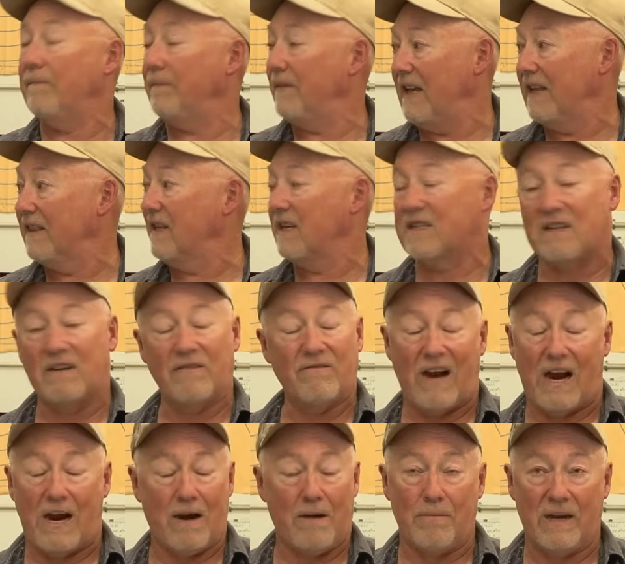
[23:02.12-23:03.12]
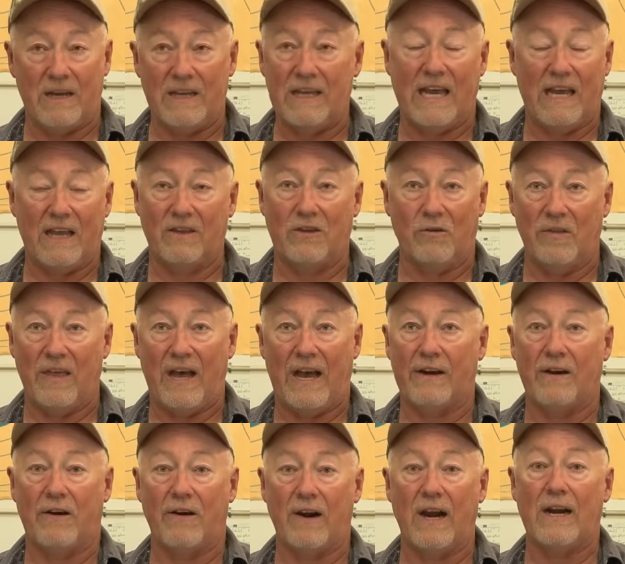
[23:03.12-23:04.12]
in this environment. You can't do that,
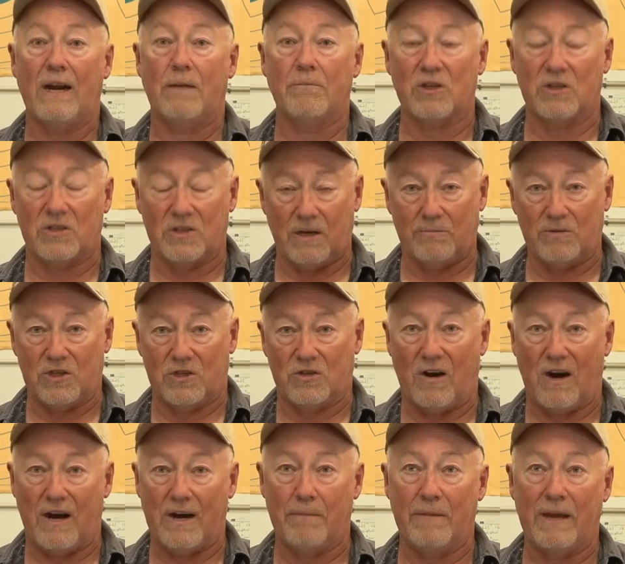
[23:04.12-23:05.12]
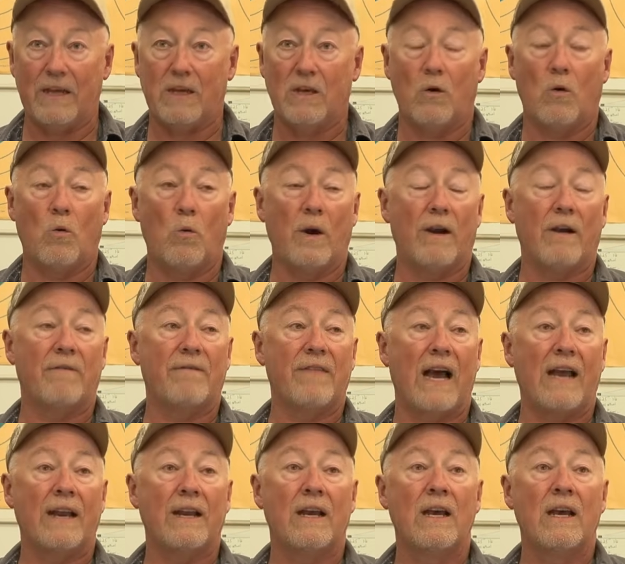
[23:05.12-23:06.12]
all right? I'm just trying to make you aware of
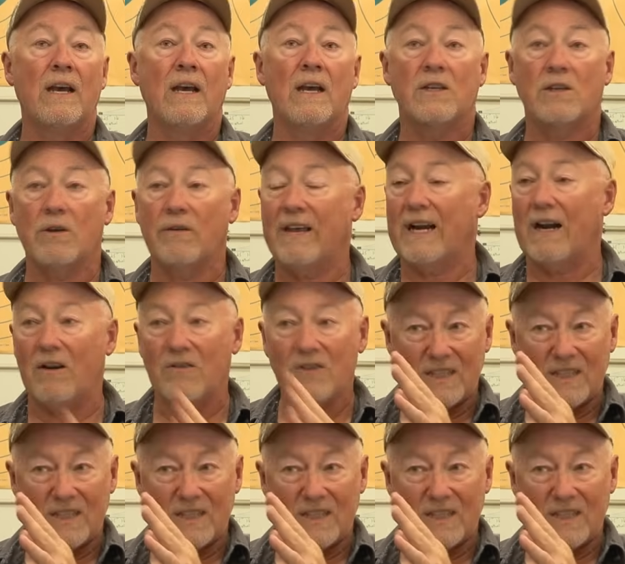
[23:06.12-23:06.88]
that. So then I'll